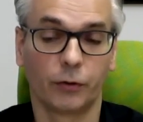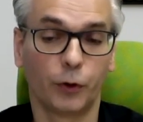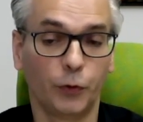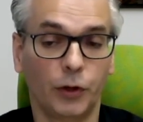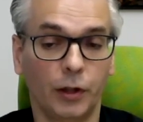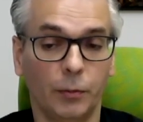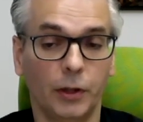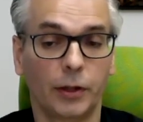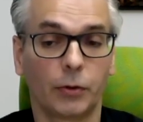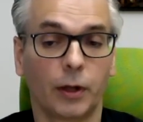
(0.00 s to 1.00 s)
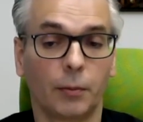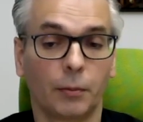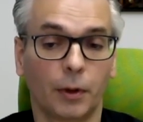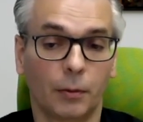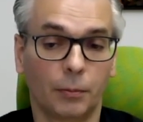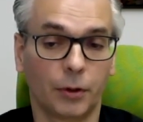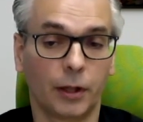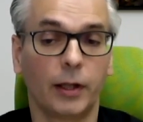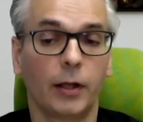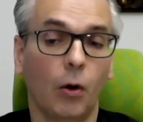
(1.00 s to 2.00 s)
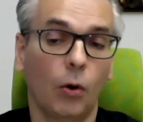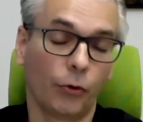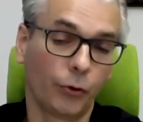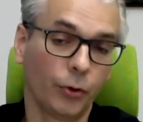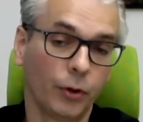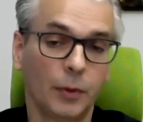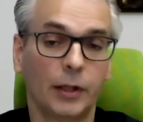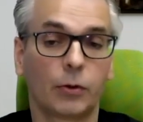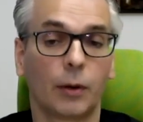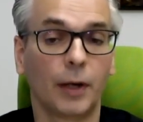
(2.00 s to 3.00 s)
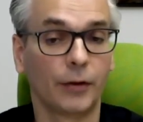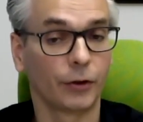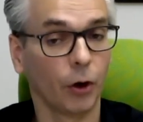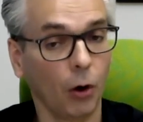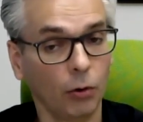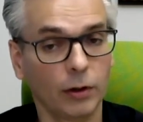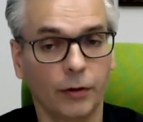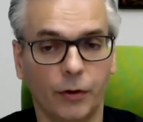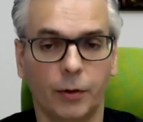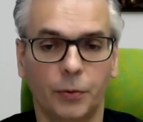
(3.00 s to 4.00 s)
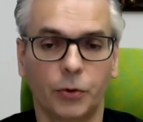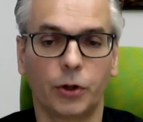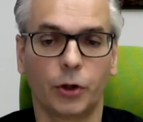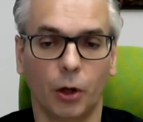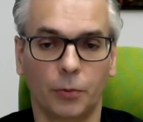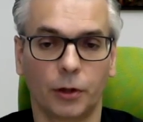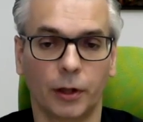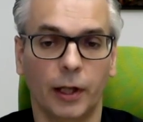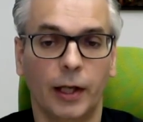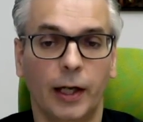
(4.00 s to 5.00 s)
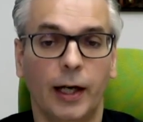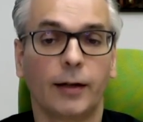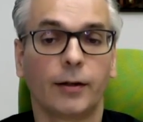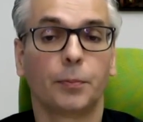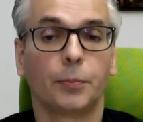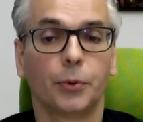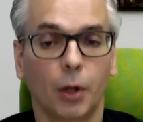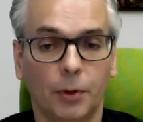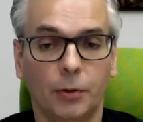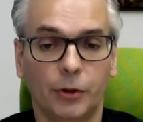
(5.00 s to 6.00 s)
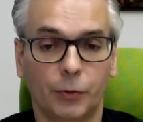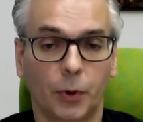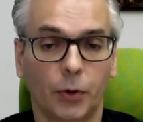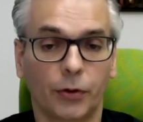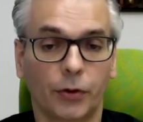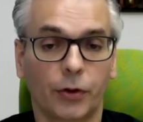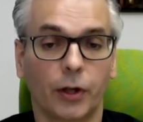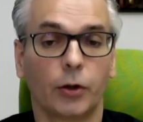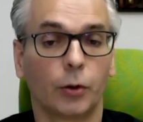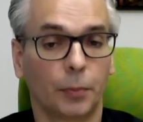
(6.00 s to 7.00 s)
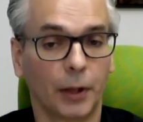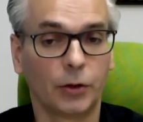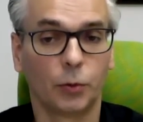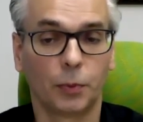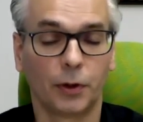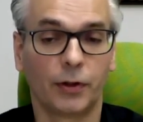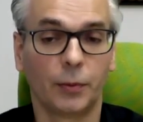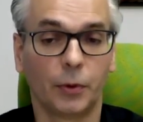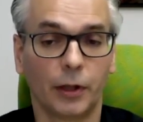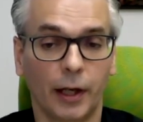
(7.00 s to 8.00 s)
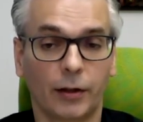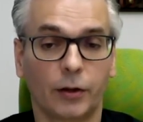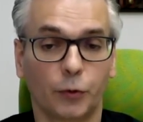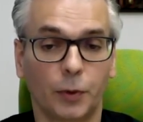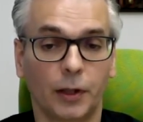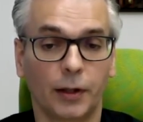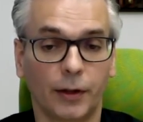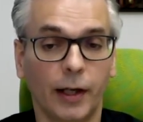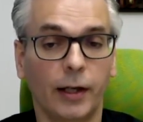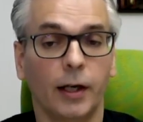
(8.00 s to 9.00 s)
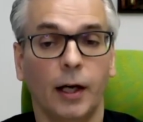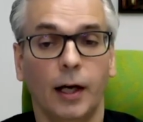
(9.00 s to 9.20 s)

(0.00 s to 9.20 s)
15 milligram per day or 30 milligram as an oral therapeutic option, has a proper response compared to placebo in active PsA.